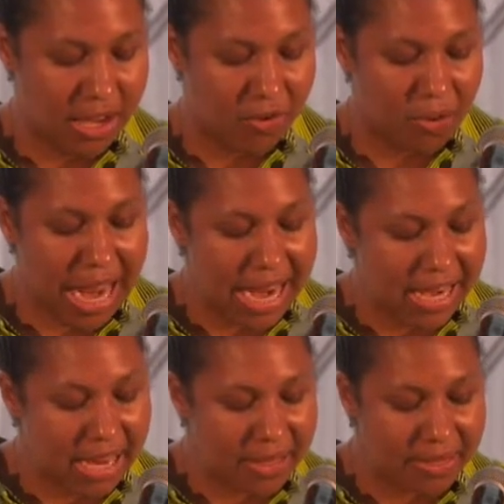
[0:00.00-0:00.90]

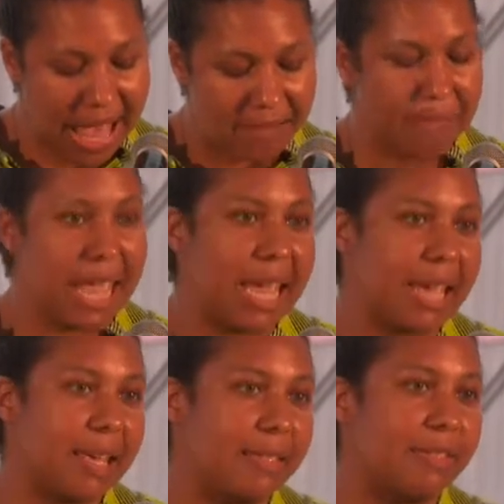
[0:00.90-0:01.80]
Rain that
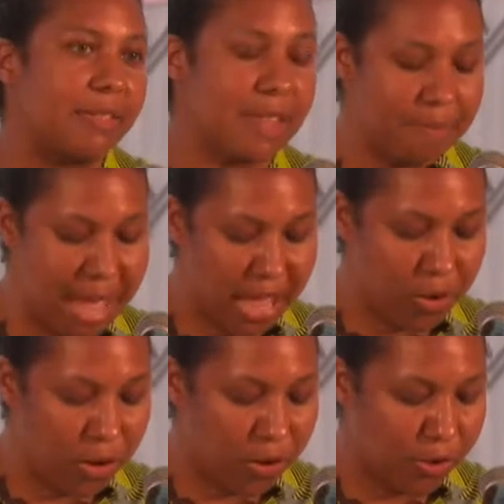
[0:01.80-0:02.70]
bathed the
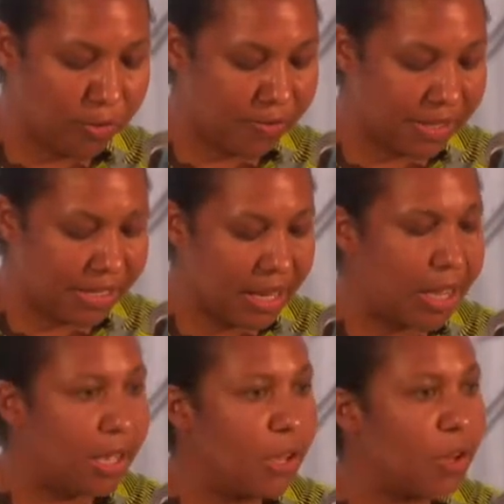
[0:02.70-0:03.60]
mangroves,
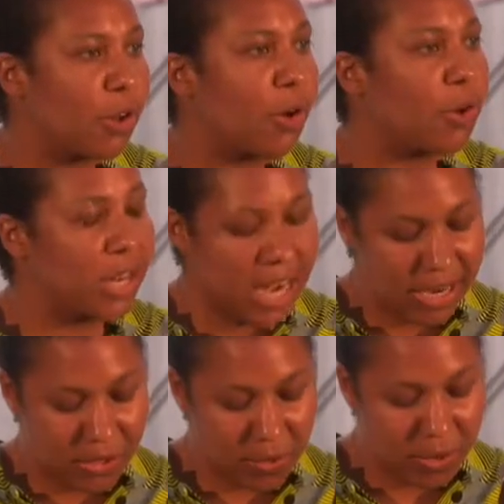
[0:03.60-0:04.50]

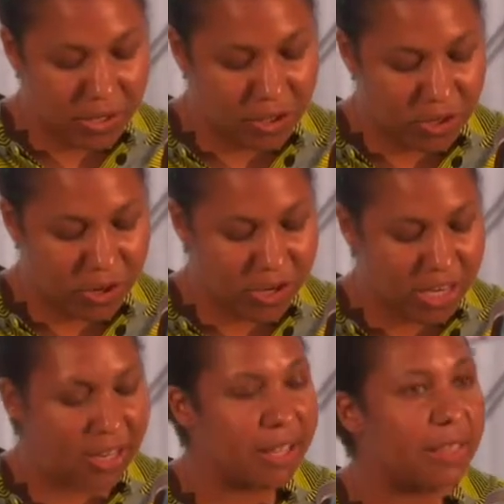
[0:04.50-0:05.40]
coconut orchard,
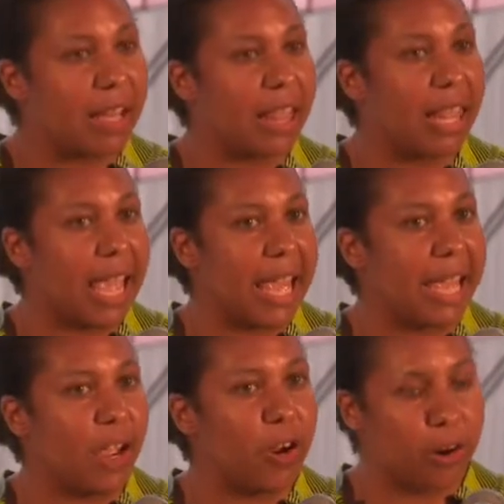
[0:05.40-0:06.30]
the
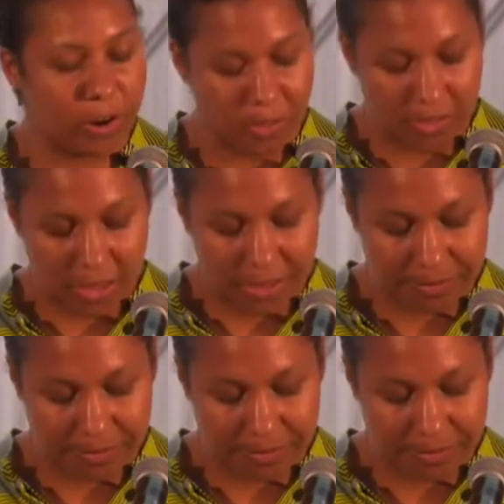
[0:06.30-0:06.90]
clay earth.